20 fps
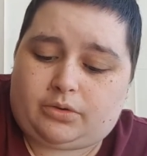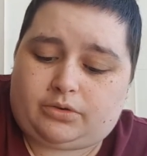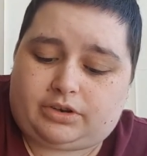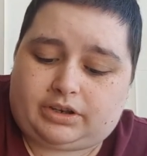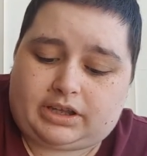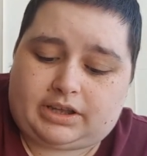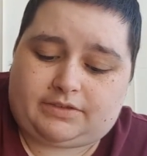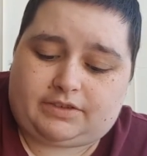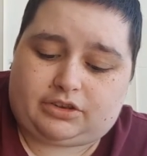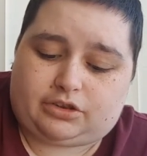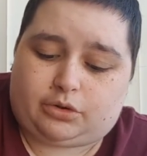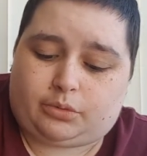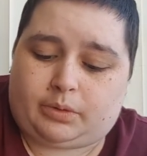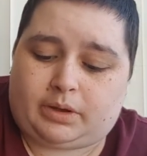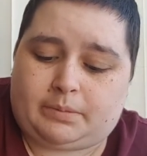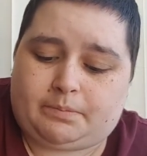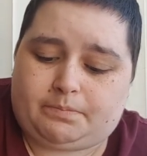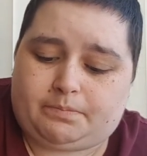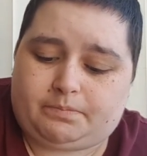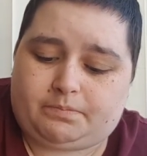to give it to
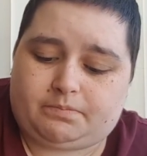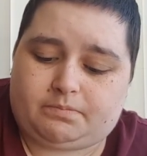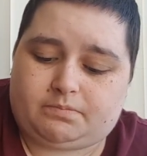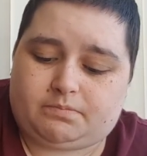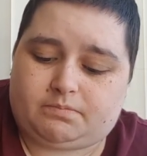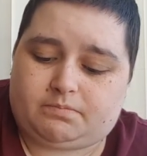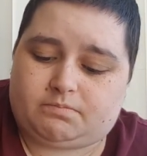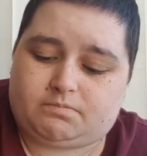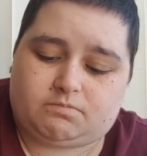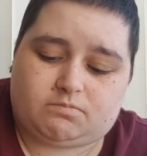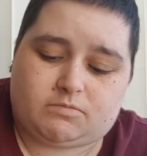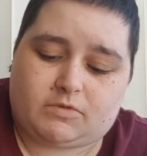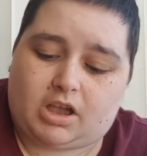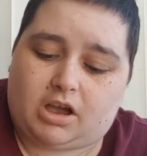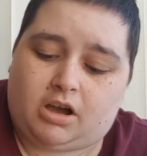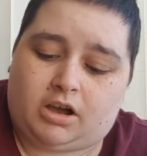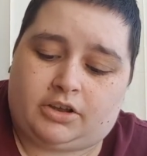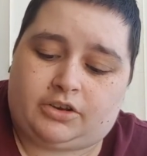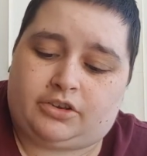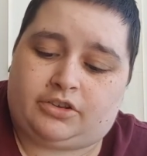him,
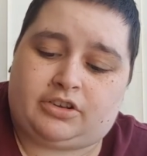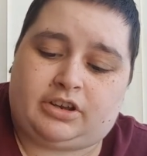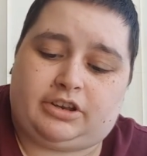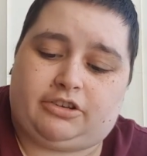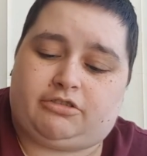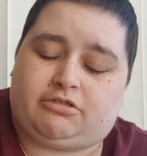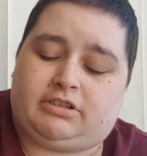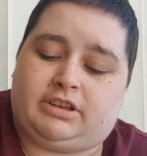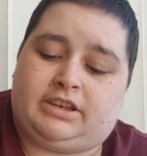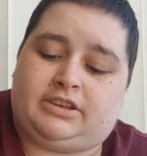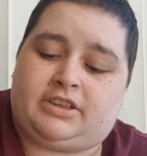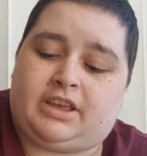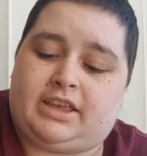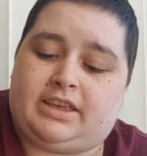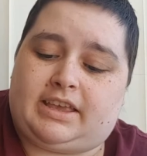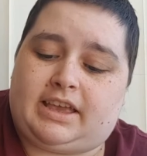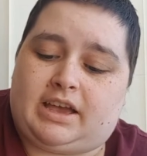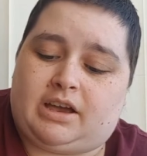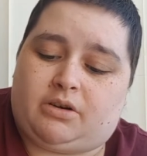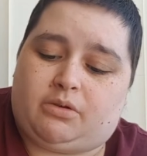I just literally
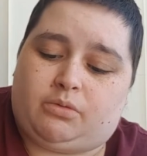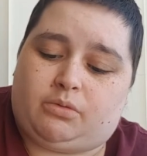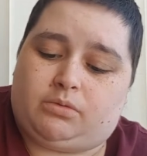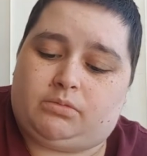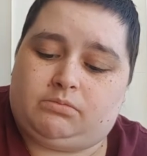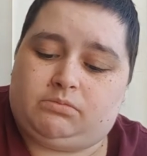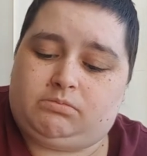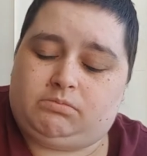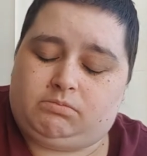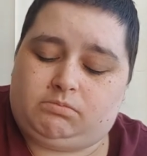take out,